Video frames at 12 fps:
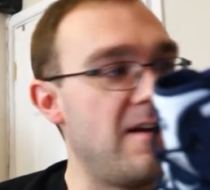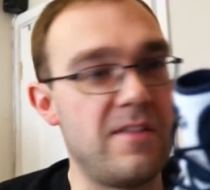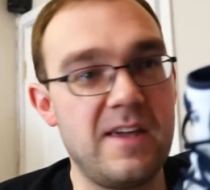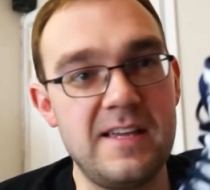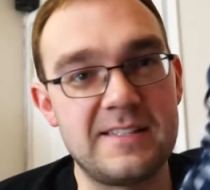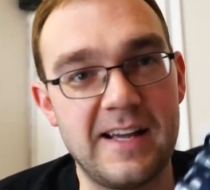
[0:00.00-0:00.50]
of
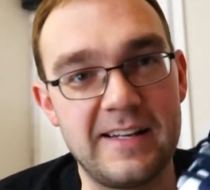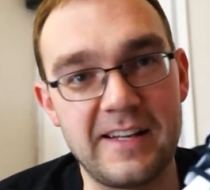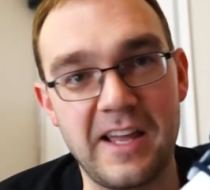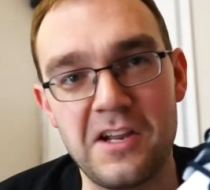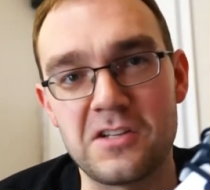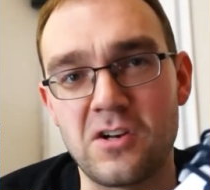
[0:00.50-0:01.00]
these. I did
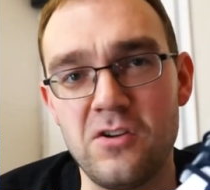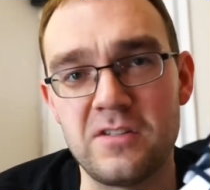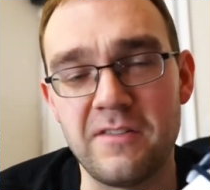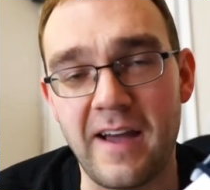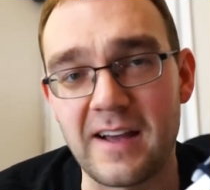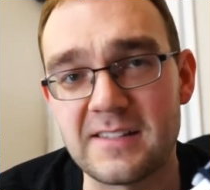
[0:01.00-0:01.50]
get
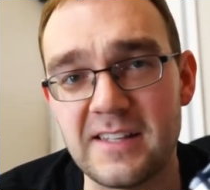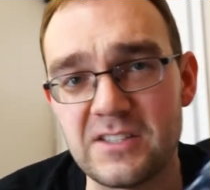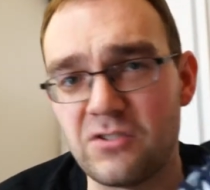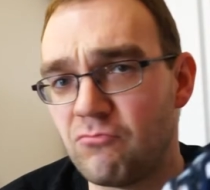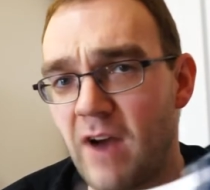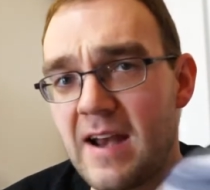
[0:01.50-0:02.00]
exclusive
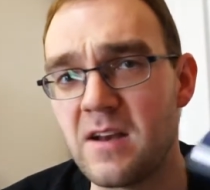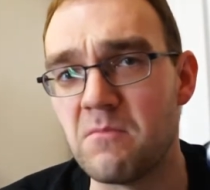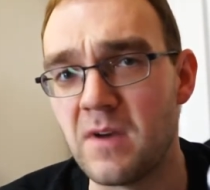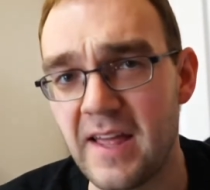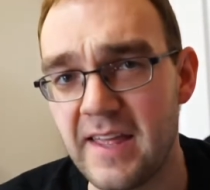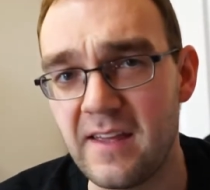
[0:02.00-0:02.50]
access
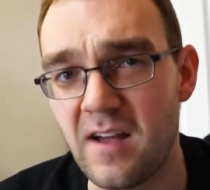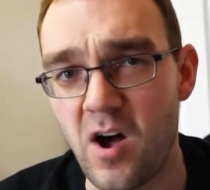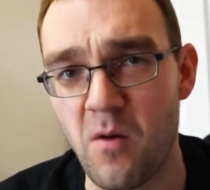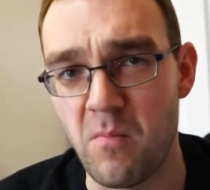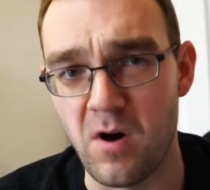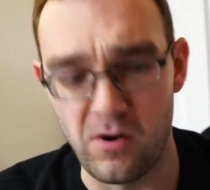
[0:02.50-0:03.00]
randomly
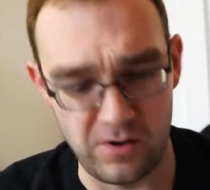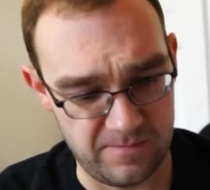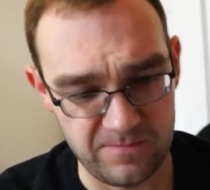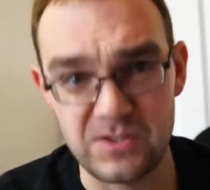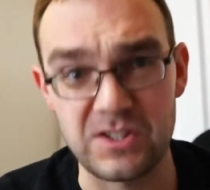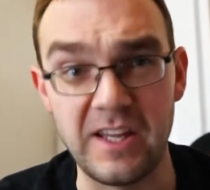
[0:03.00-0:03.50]
on my
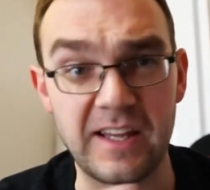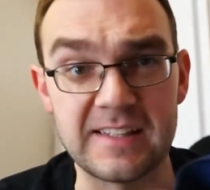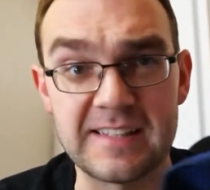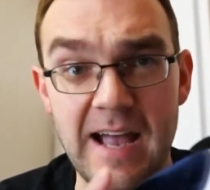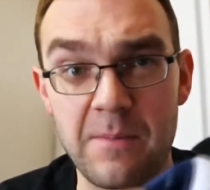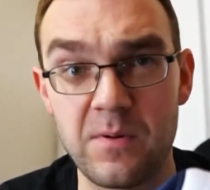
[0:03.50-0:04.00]
sneakers
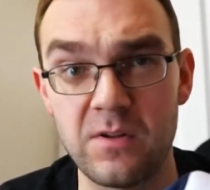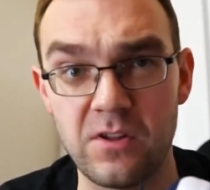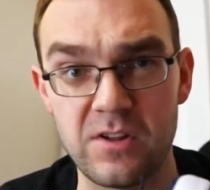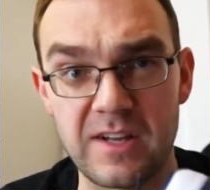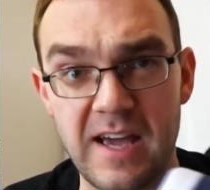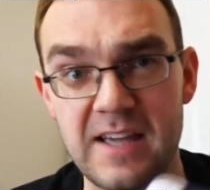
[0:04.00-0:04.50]
app the
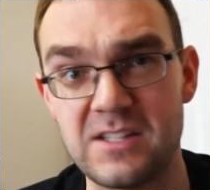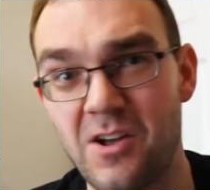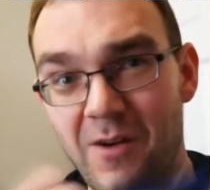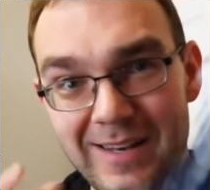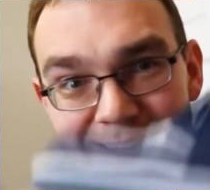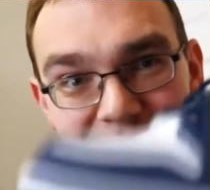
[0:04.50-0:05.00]
other day,
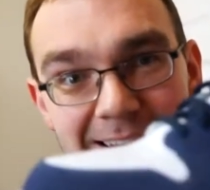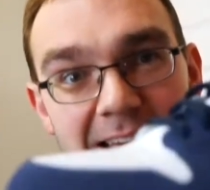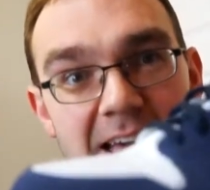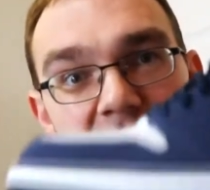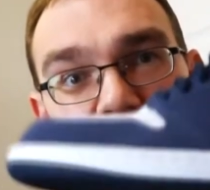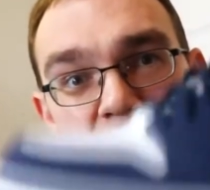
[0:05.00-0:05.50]
so I did
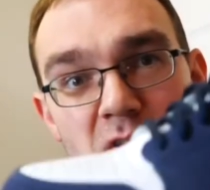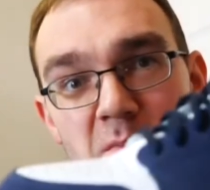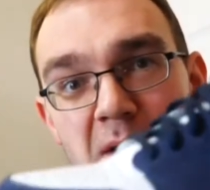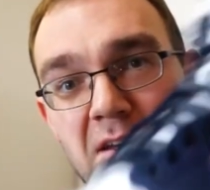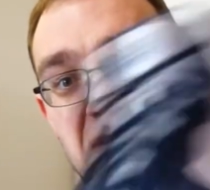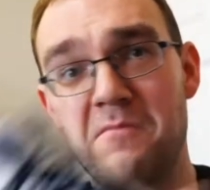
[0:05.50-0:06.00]
get another
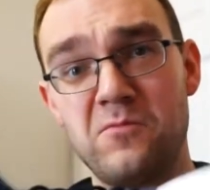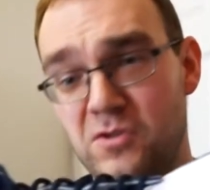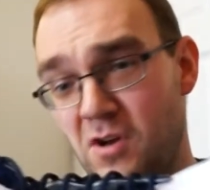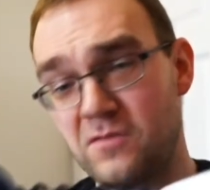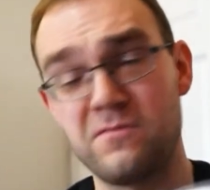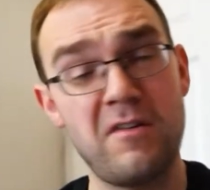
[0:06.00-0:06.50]
pair of them, which
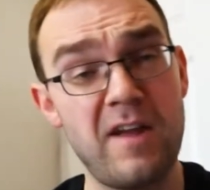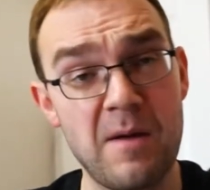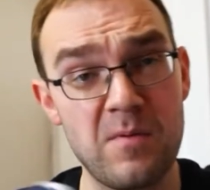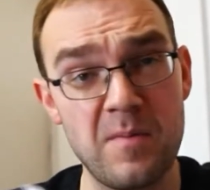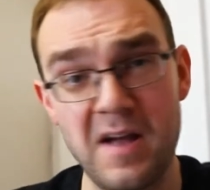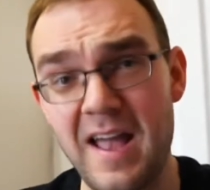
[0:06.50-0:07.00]
I was very
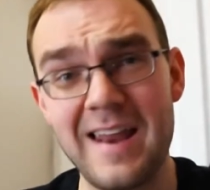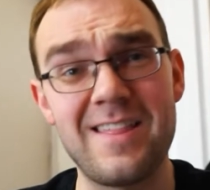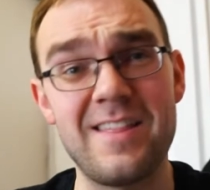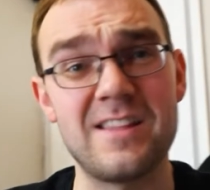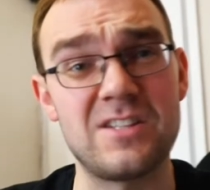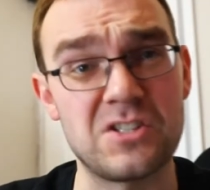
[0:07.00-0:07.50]
happy about.
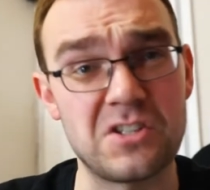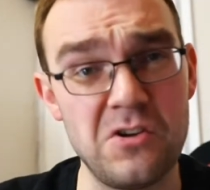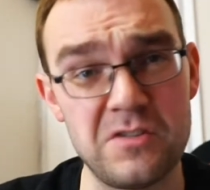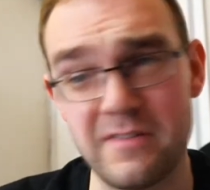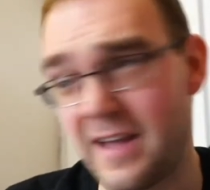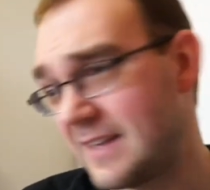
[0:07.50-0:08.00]
Anything that's
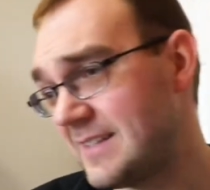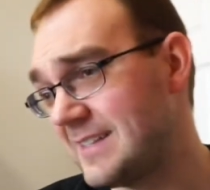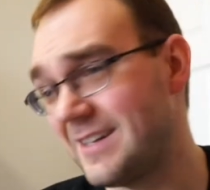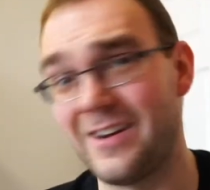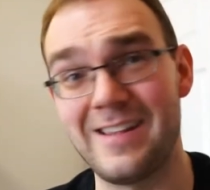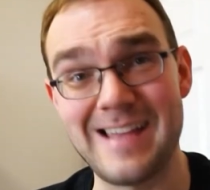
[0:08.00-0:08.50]
exclusive access,
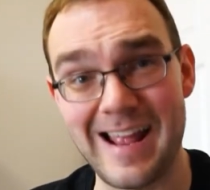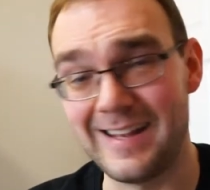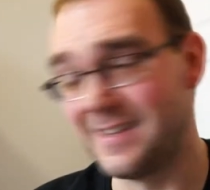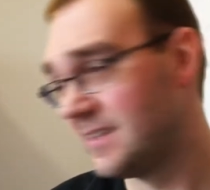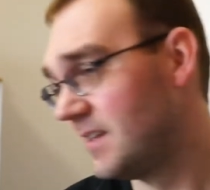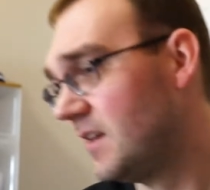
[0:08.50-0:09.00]
I
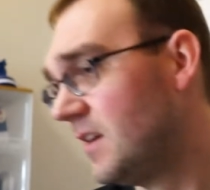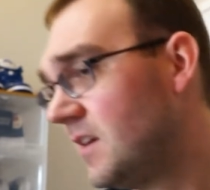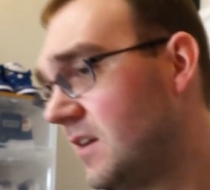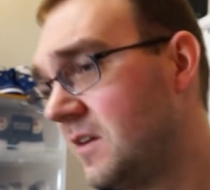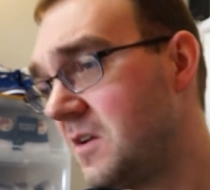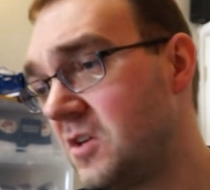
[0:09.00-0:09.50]
intend
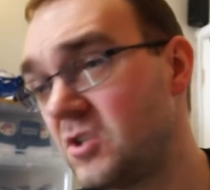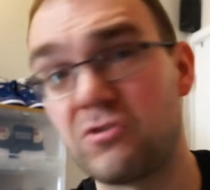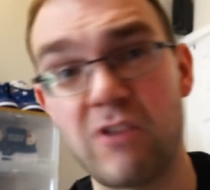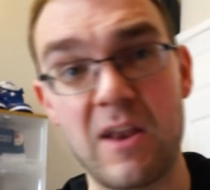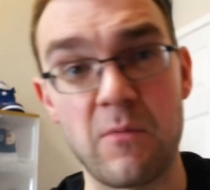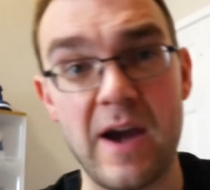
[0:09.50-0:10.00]

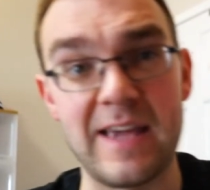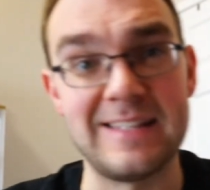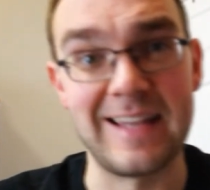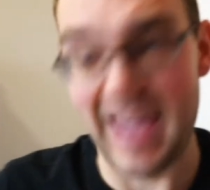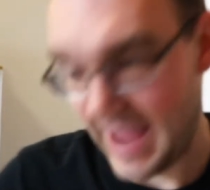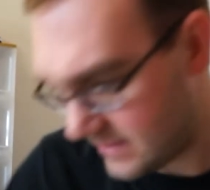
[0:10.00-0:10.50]
straight away
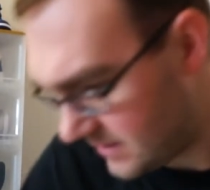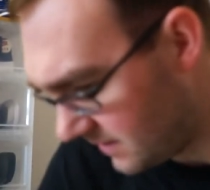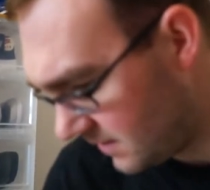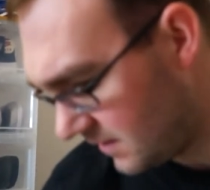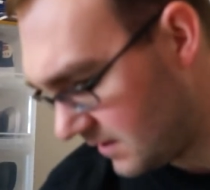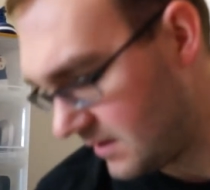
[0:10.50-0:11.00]
to get.
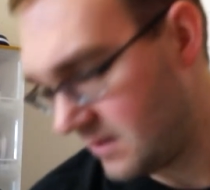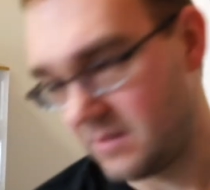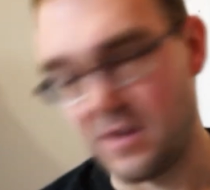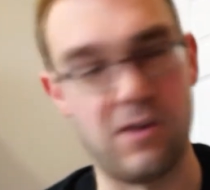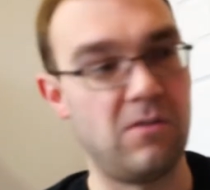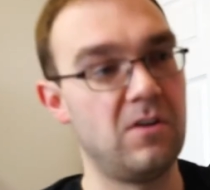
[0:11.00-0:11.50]

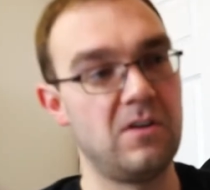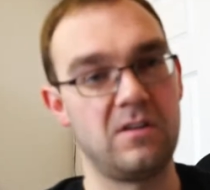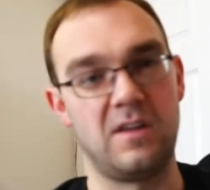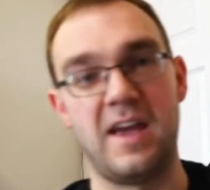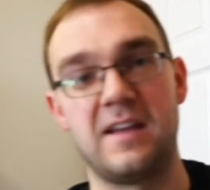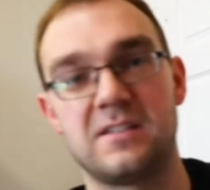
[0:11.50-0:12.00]
So,
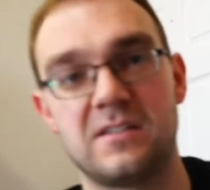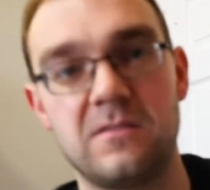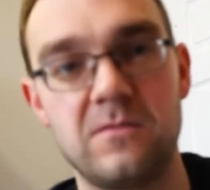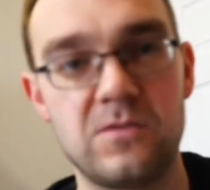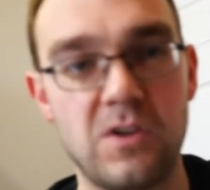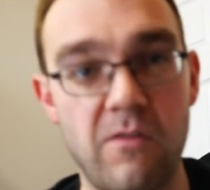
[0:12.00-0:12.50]
yes, so